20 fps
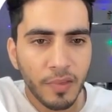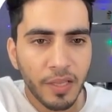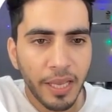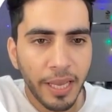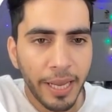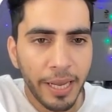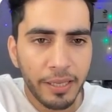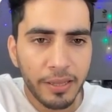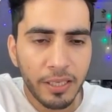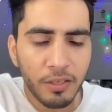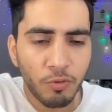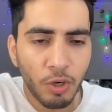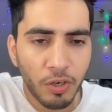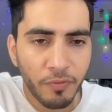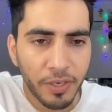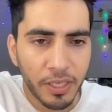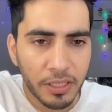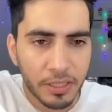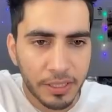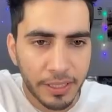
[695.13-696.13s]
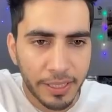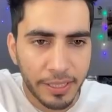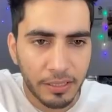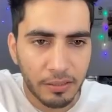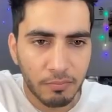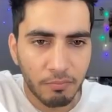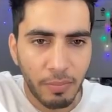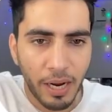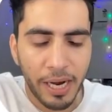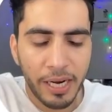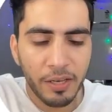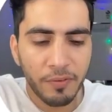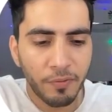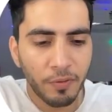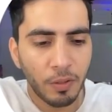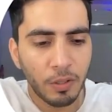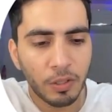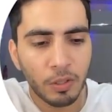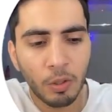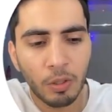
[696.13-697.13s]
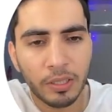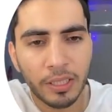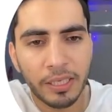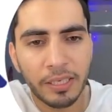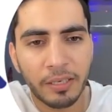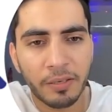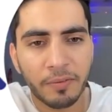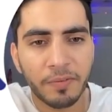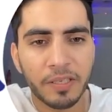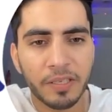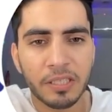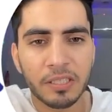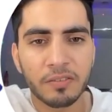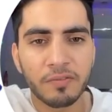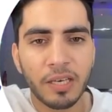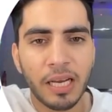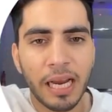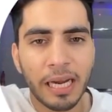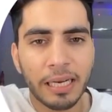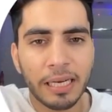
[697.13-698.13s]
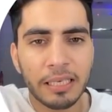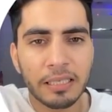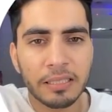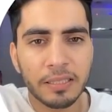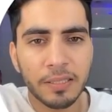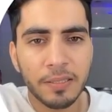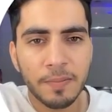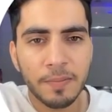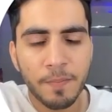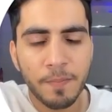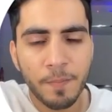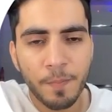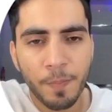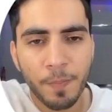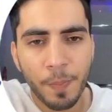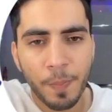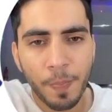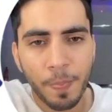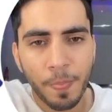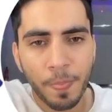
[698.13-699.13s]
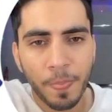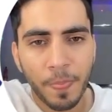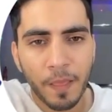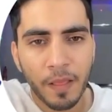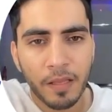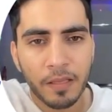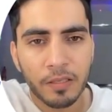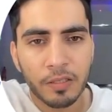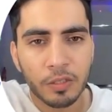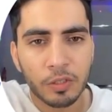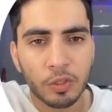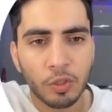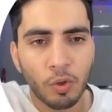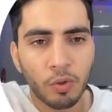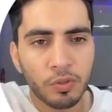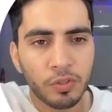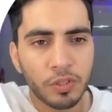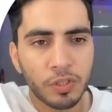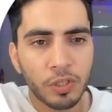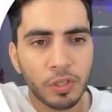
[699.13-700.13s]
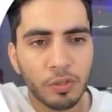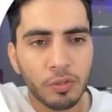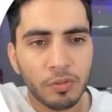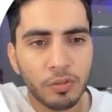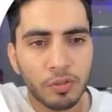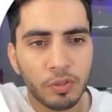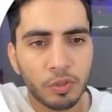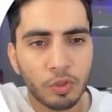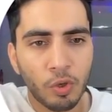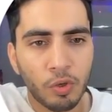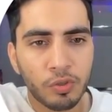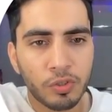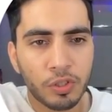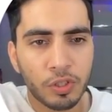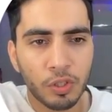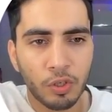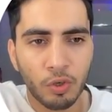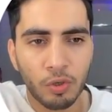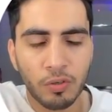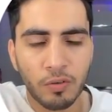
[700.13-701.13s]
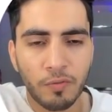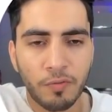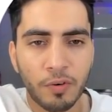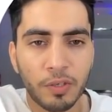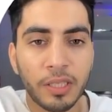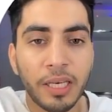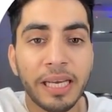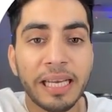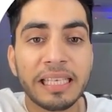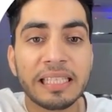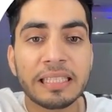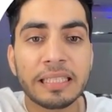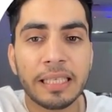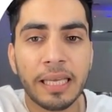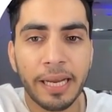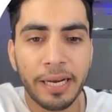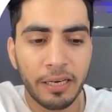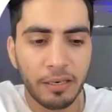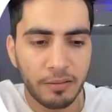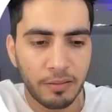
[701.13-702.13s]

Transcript: And then what we are saying, by default all the interfaces will act as a zone 0, zone 0 for the inside.